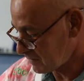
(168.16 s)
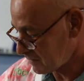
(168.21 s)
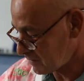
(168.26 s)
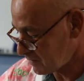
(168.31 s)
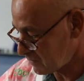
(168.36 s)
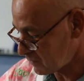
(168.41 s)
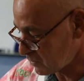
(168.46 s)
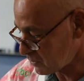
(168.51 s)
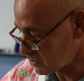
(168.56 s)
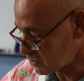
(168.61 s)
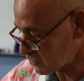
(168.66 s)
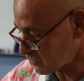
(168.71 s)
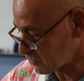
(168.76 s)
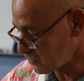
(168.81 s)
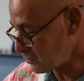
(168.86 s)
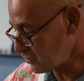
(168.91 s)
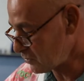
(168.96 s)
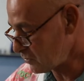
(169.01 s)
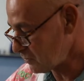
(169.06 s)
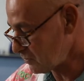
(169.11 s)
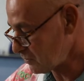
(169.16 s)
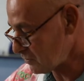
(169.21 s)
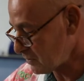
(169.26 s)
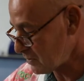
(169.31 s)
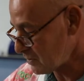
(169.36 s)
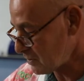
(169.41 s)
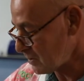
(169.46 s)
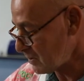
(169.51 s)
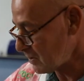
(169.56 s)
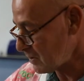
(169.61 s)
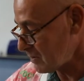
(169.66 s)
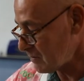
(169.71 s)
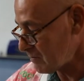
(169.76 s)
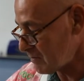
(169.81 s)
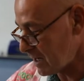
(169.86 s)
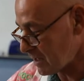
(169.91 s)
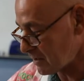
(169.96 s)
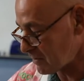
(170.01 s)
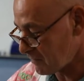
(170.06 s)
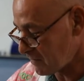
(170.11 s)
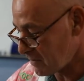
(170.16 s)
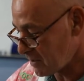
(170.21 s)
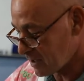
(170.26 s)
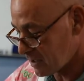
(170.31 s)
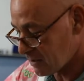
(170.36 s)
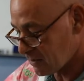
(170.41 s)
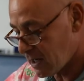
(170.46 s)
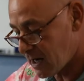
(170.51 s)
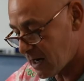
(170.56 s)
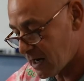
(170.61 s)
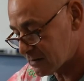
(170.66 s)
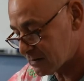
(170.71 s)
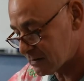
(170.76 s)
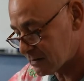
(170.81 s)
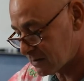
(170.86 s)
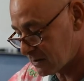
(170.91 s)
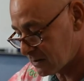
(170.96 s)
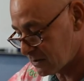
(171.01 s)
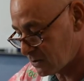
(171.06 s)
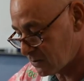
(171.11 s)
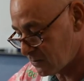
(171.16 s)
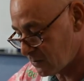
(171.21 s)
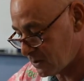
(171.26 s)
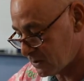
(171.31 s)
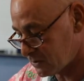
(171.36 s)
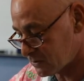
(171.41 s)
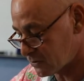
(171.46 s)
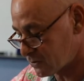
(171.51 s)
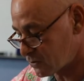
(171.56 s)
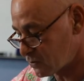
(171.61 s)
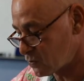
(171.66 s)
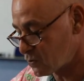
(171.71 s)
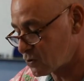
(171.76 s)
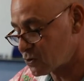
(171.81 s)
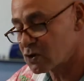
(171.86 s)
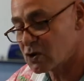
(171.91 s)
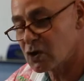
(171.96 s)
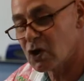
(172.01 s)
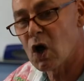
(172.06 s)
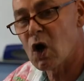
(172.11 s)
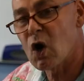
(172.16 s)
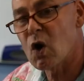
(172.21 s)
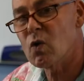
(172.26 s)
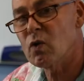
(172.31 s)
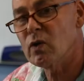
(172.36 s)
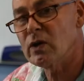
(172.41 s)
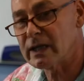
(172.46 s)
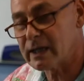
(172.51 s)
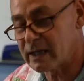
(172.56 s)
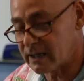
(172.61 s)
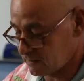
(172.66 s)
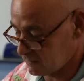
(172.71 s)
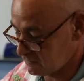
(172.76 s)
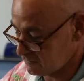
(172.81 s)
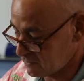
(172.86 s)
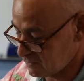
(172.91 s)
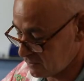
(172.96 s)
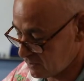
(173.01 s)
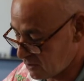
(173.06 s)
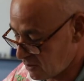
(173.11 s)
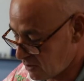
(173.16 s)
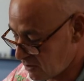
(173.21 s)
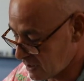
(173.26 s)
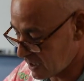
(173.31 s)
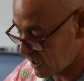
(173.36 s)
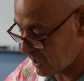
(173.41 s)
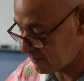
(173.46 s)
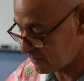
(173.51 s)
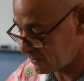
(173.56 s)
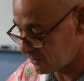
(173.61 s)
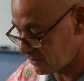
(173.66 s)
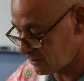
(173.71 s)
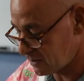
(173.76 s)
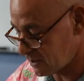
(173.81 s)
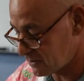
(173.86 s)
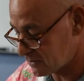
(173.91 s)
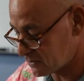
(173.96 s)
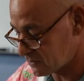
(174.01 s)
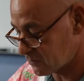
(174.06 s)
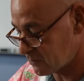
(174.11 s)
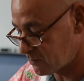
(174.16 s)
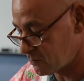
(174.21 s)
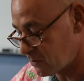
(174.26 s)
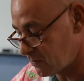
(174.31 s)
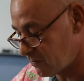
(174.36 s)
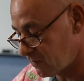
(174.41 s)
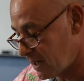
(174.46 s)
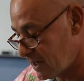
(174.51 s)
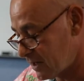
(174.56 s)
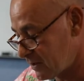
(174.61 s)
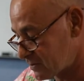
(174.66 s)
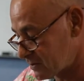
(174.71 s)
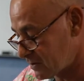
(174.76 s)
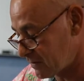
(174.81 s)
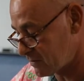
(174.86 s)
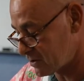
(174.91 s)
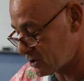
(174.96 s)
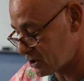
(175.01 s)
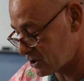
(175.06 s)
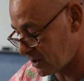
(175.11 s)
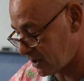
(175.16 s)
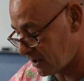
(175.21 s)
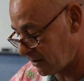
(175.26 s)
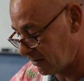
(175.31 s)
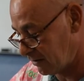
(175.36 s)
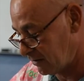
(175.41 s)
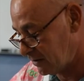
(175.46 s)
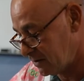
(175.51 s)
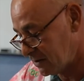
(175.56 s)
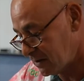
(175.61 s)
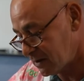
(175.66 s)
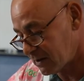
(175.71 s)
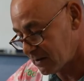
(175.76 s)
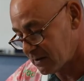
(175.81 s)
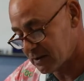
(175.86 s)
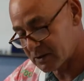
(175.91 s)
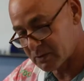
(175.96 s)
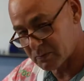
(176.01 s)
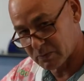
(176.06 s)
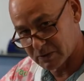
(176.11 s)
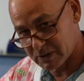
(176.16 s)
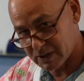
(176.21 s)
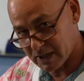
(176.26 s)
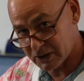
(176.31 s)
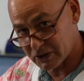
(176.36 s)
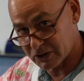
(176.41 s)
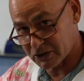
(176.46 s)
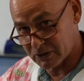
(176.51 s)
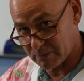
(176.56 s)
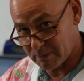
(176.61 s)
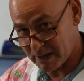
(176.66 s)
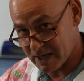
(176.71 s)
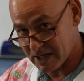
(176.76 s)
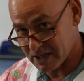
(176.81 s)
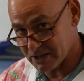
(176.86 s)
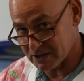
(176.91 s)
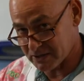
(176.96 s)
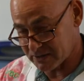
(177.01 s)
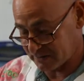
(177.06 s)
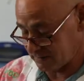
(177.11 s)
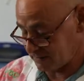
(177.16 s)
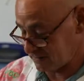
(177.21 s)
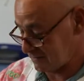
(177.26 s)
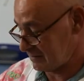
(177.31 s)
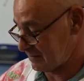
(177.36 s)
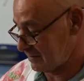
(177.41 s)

wood screw, magnifying glass, and tweezers to slowly, in all capital letters, remove layers of the shell. This will test your patience.